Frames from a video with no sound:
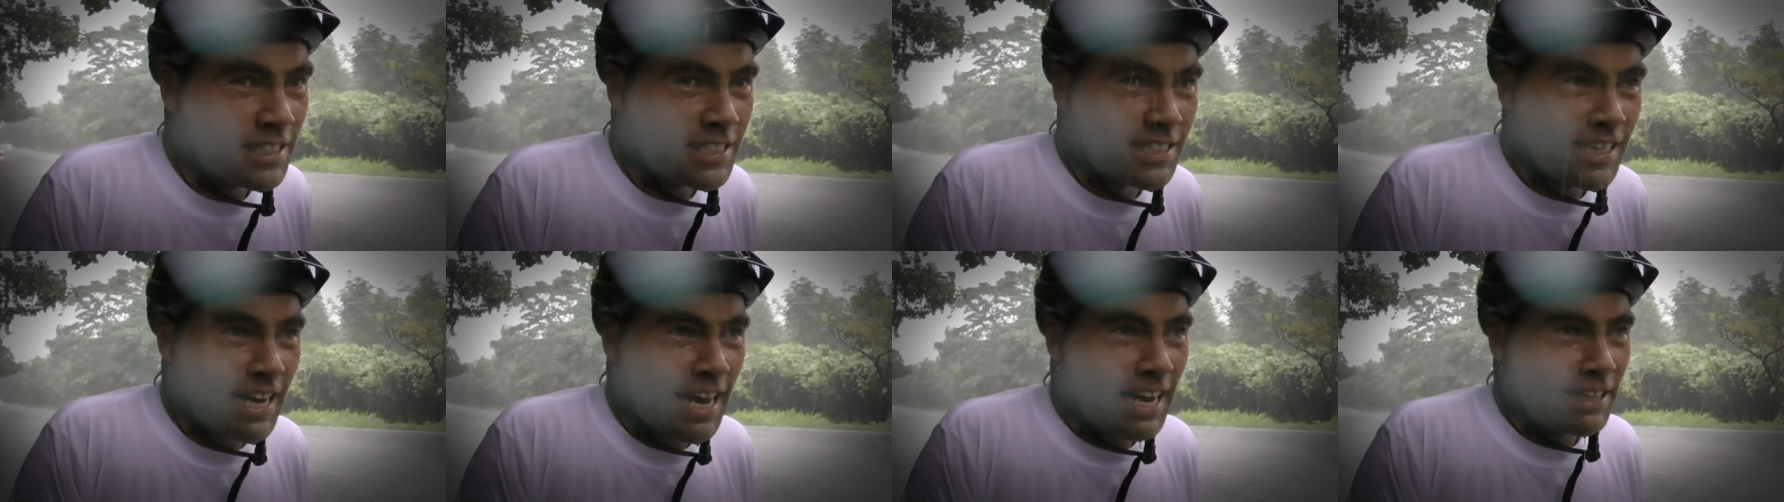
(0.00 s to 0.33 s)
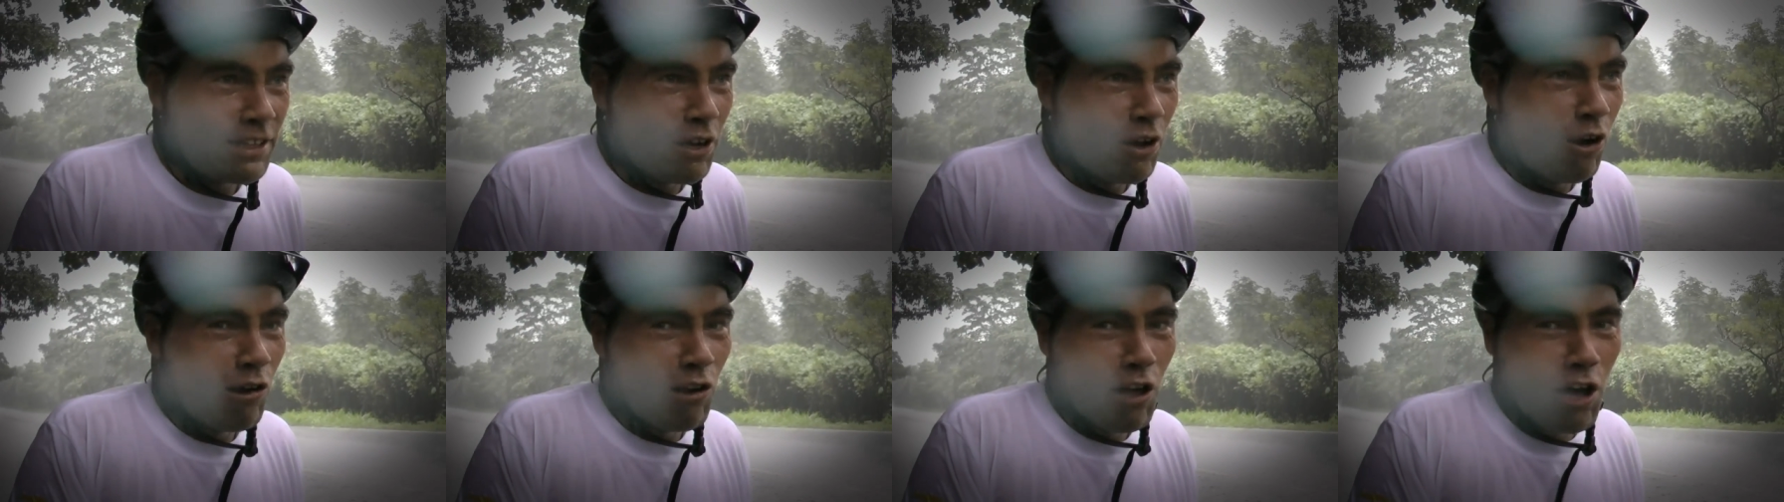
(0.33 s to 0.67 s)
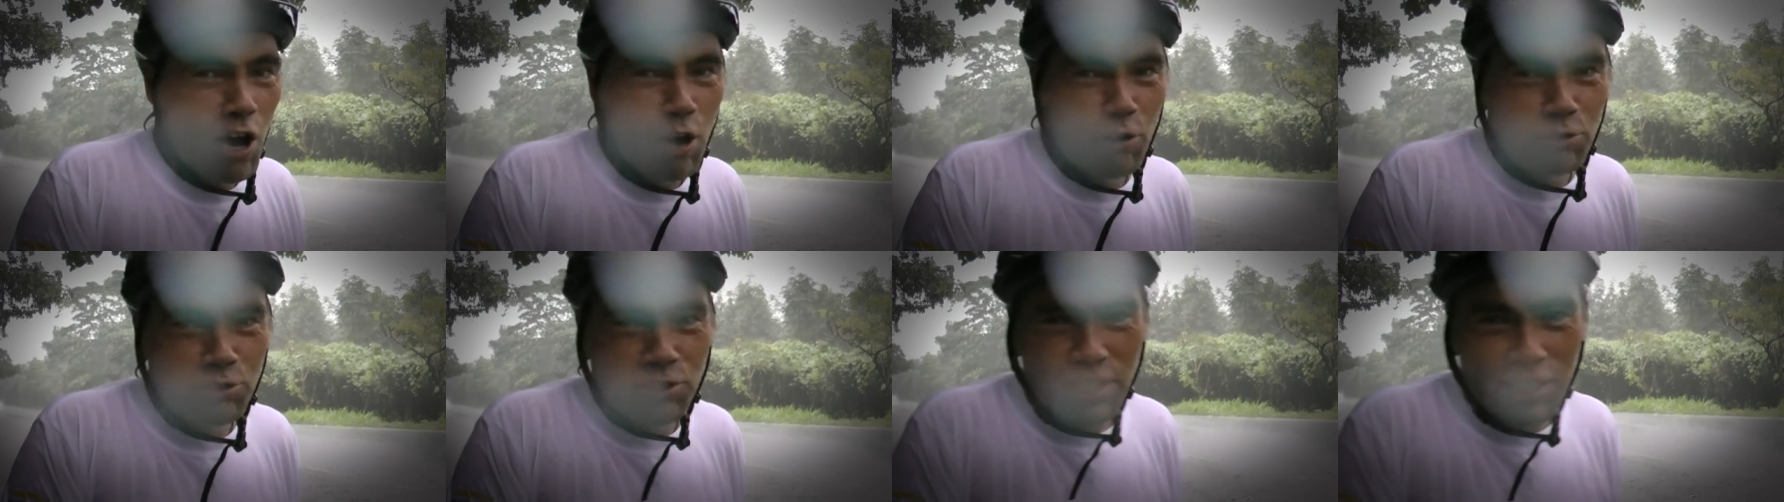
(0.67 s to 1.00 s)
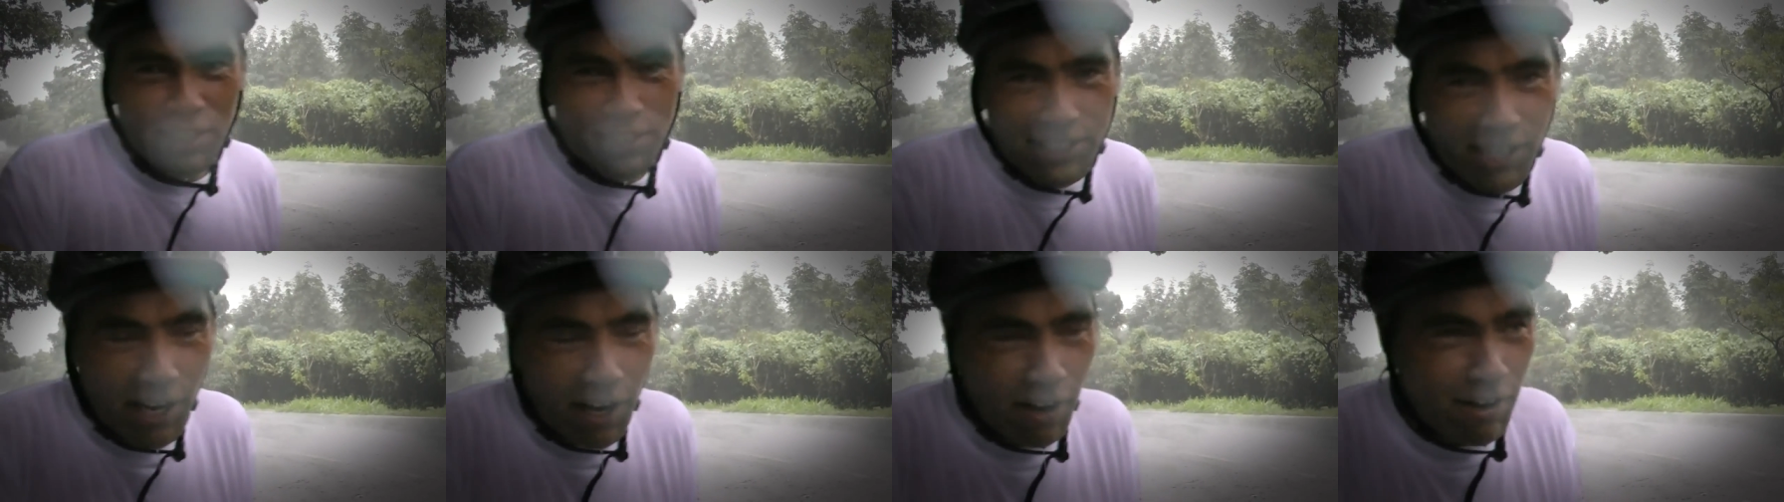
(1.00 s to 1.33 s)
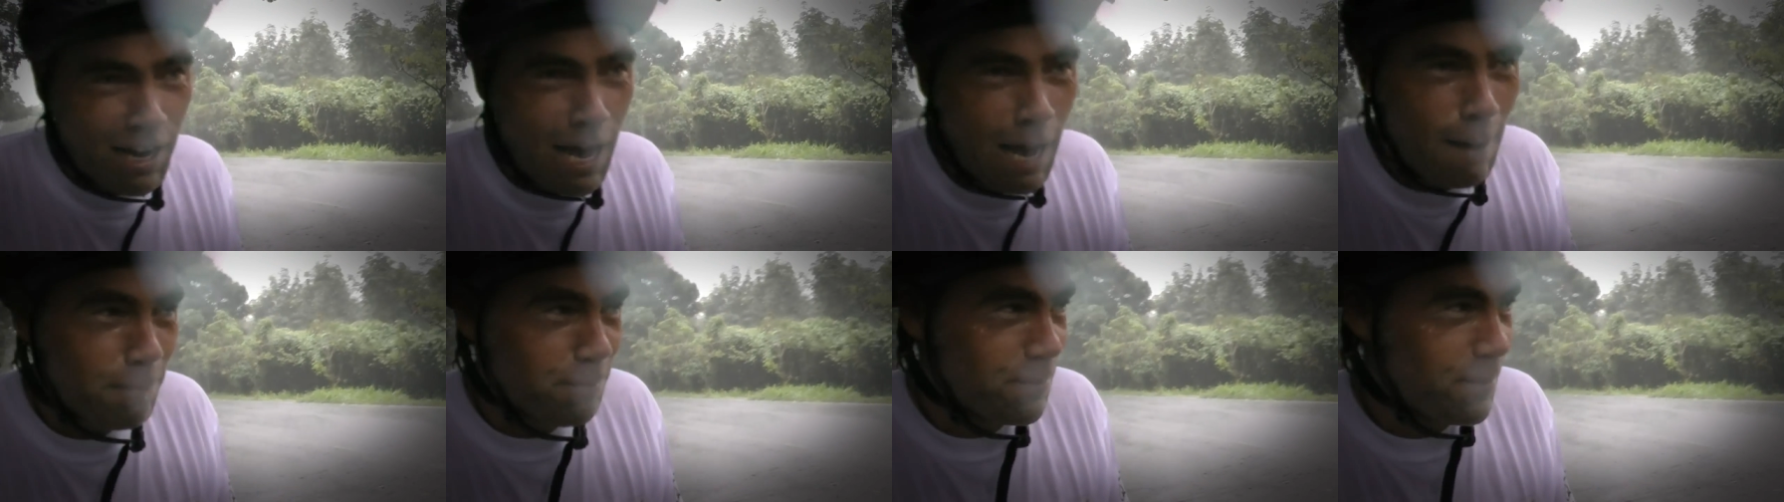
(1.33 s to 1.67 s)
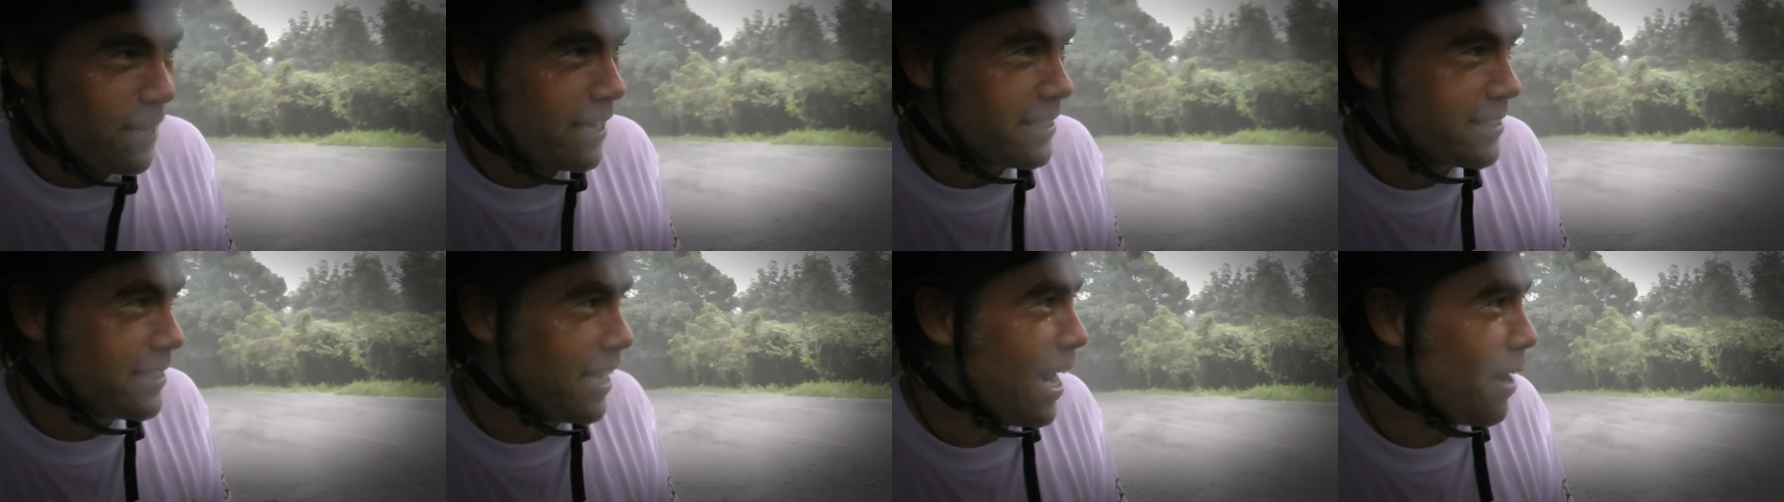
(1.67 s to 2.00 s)
it's like the whole ocean is turned
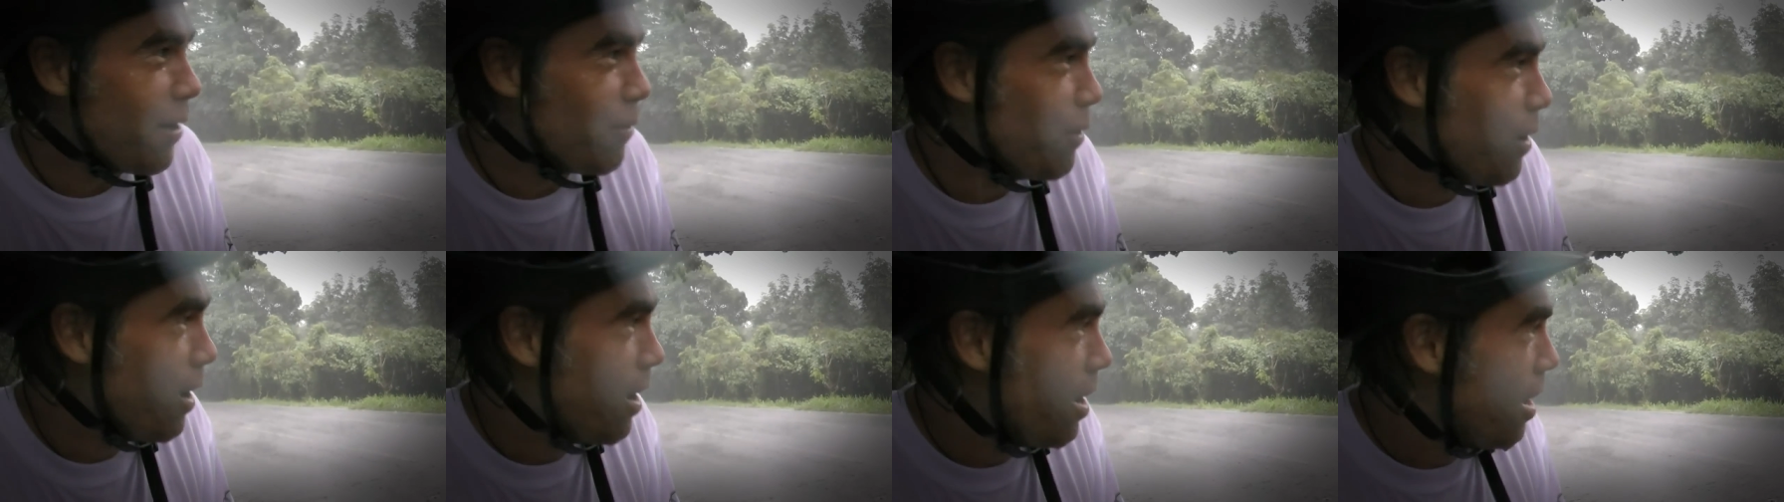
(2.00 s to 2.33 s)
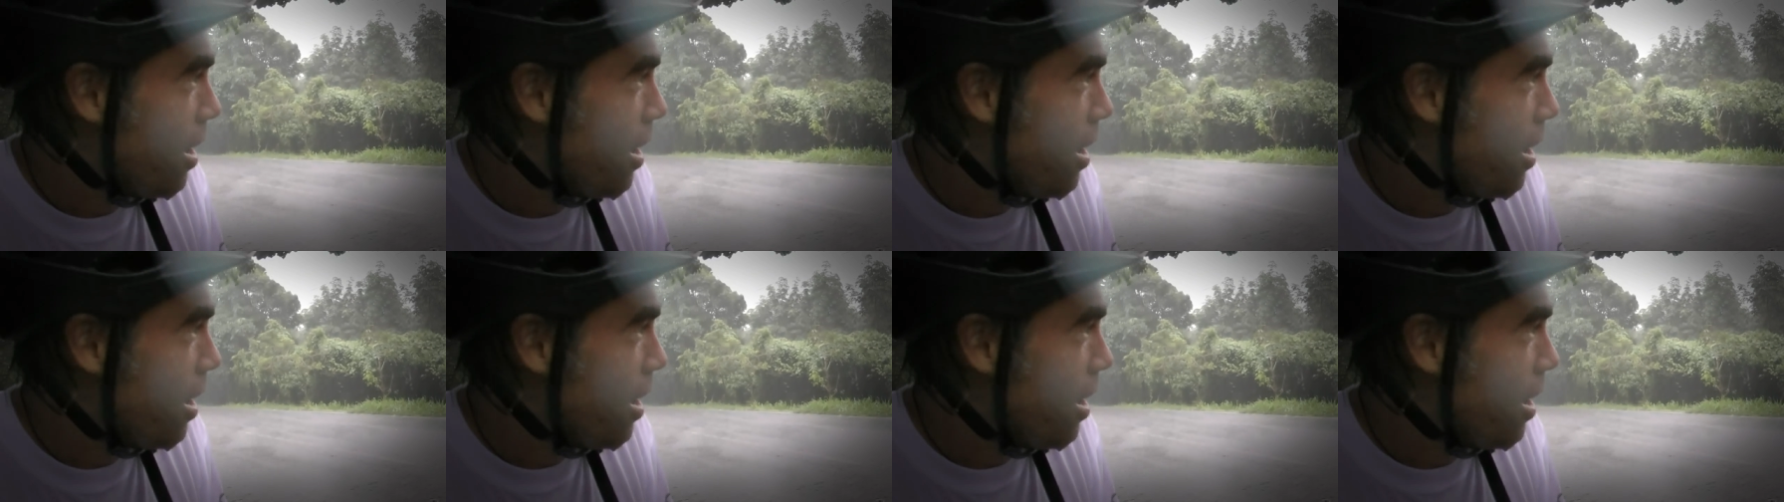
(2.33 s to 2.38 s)
upside down.